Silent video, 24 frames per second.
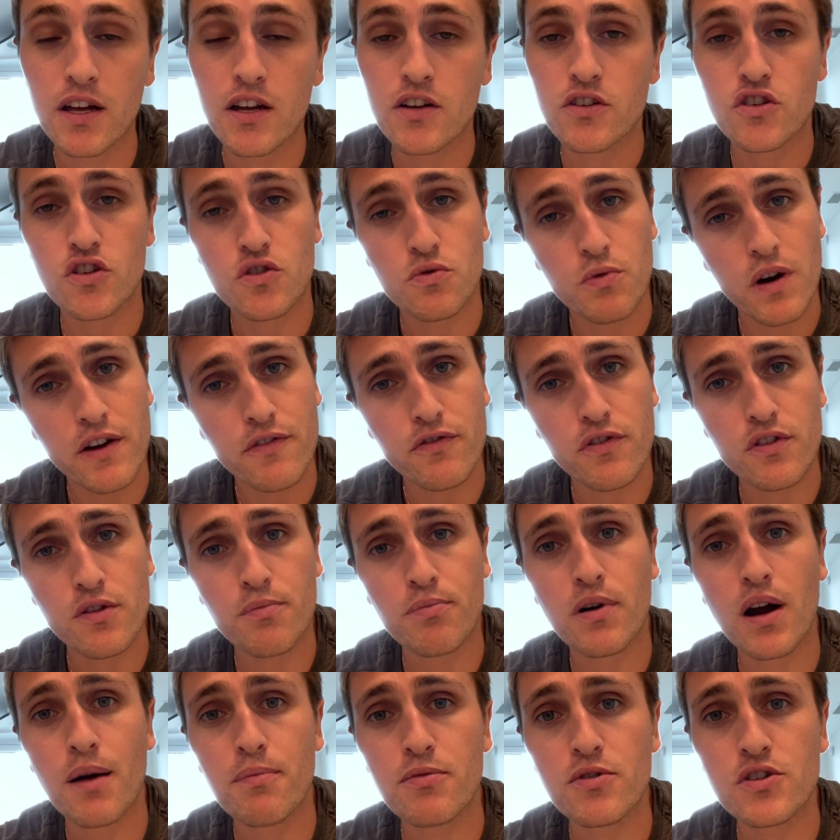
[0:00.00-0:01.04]
Just wait for the
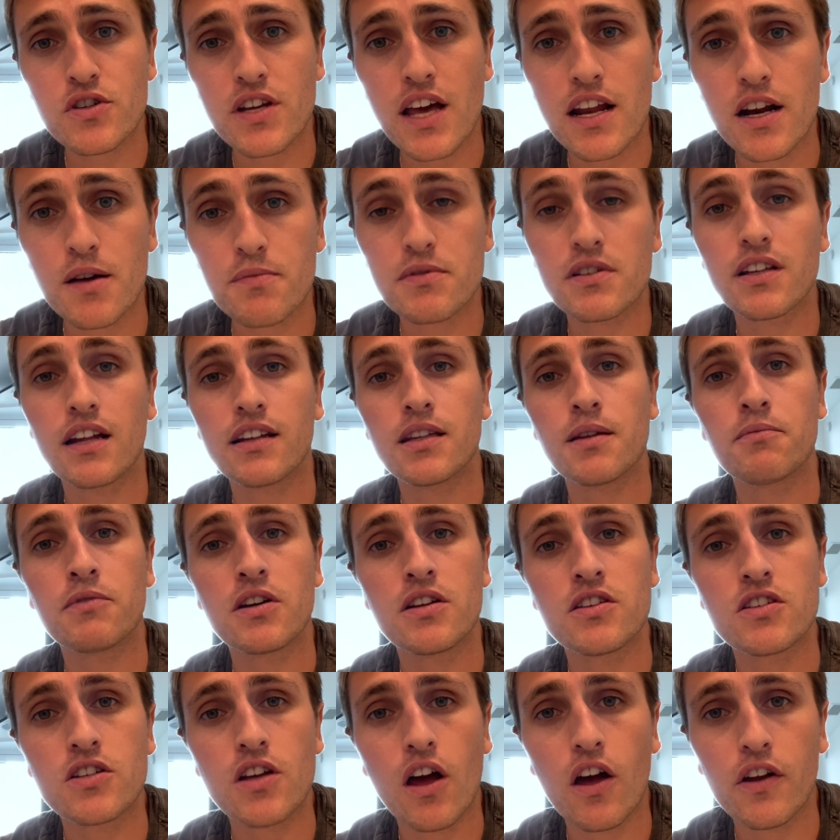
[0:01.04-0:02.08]
proper setups. Let them
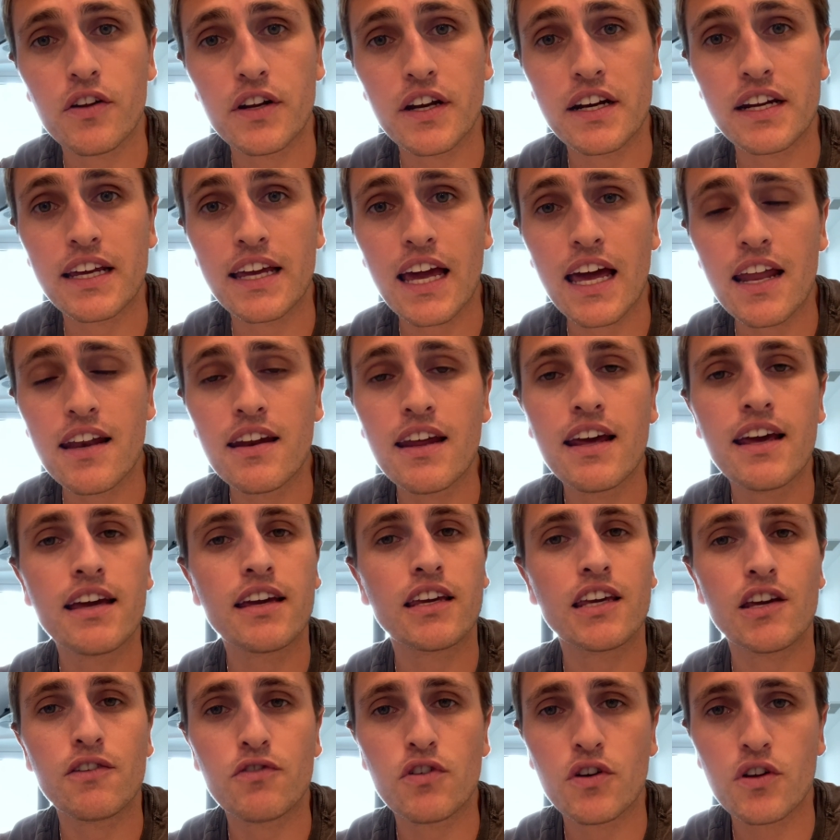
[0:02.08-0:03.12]
consolidate again,
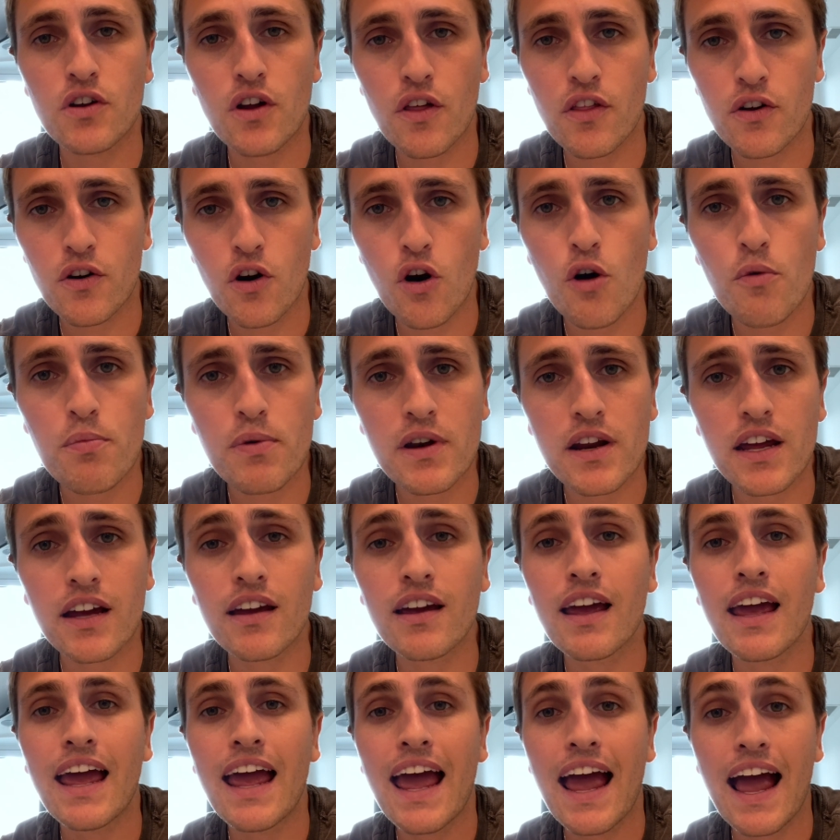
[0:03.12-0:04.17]
give you another
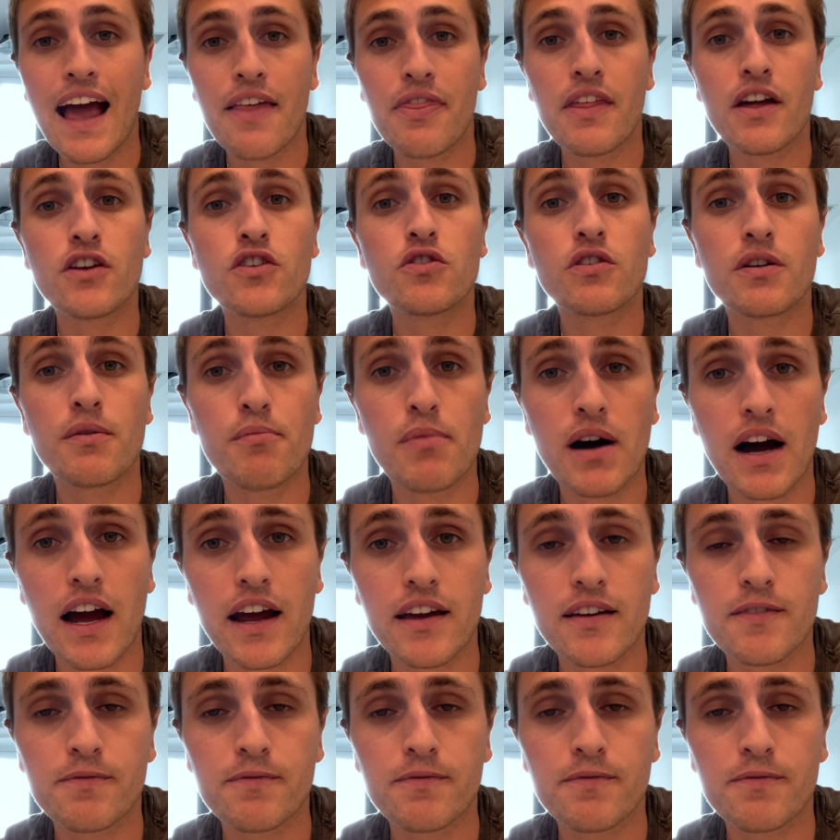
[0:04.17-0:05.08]
opening, and then you can buy.